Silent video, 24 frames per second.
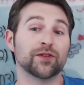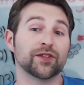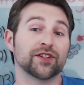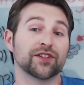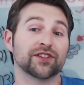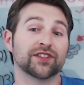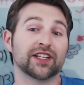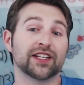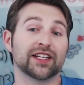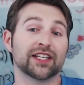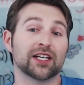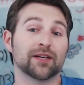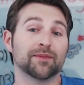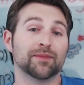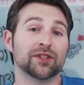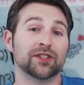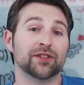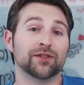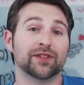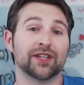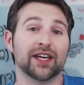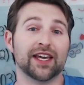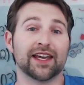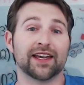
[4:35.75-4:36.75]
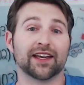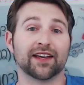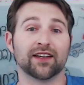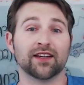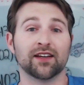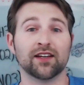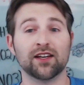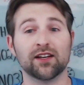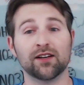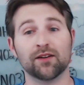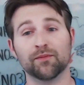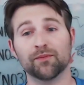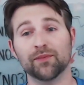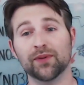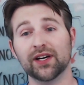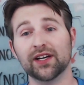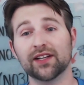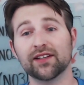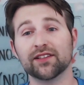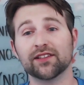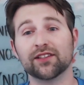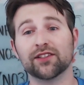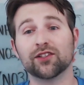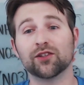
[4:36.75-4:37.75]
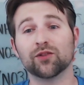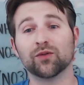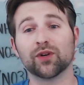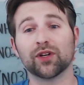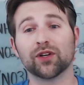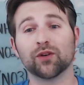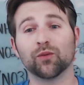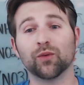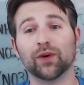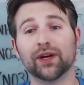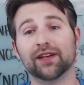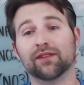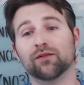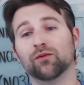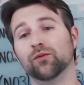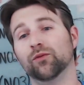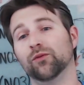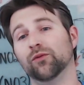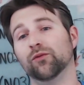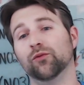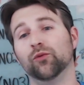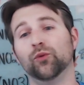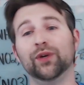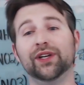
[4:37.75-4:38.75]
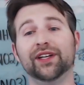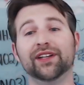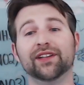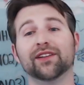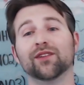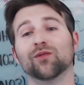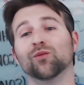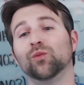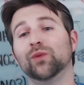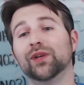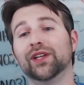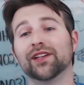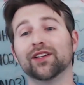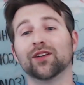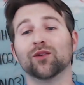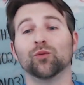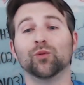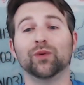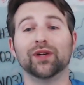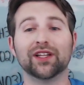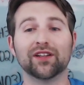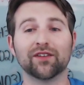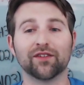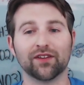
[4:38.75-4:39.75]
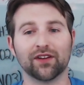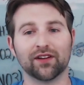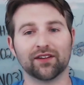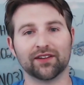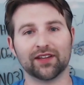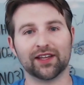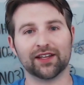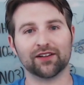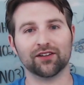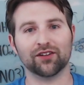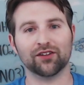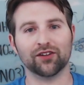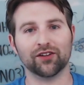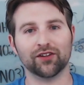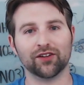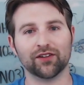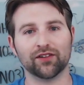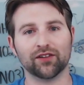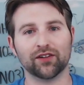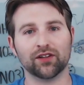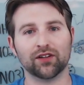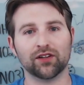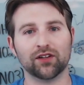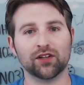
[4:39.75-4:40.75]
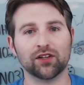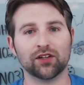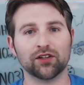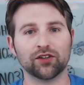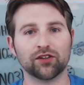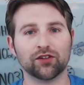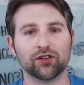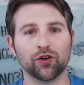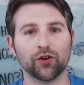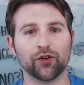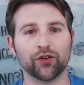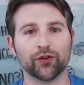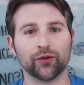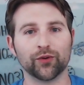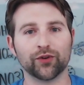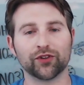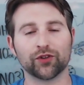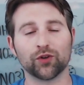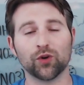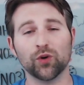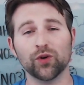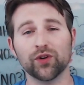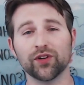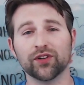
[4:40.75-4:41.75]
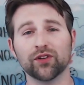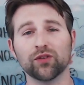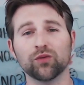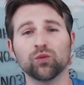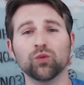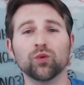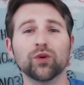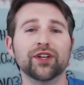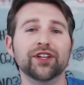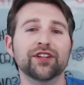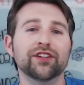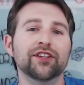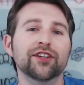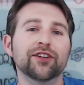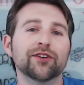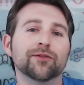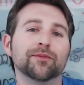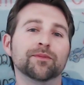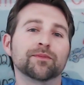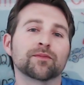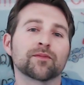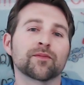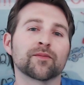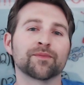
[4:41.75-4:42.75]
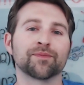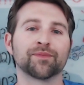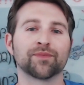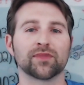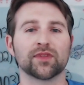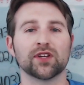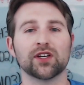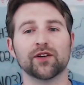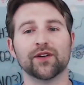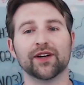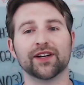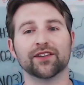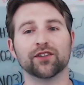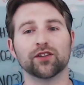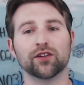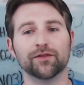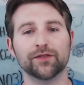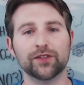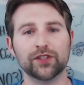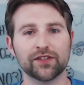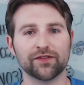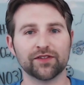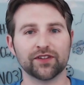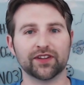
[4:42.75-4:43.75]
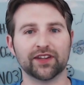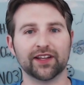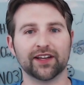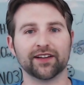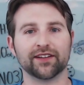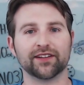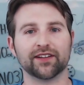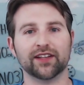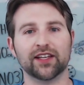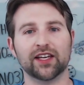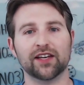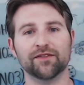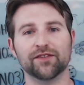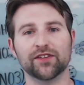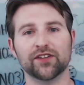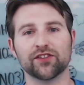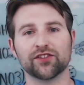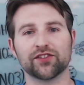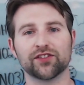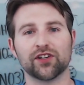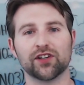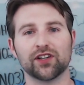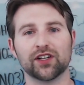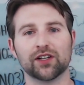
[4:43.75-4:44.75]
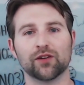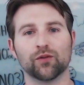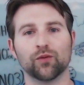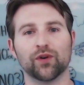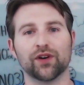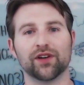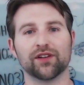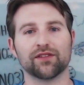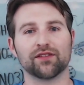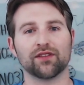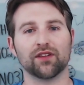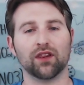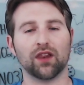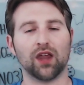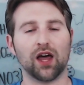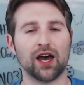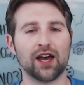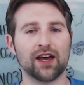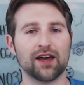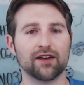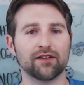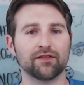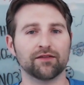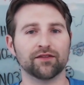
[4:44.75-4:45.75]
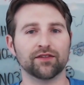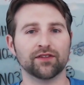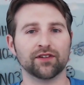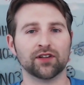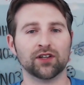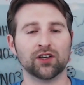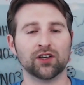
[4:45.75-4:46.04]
you're setting up a new tank, but you don't want to wait weeks and weeks and weeks for the cycle to go through its course. What do you do? All right, so a few different things. If you're starting with live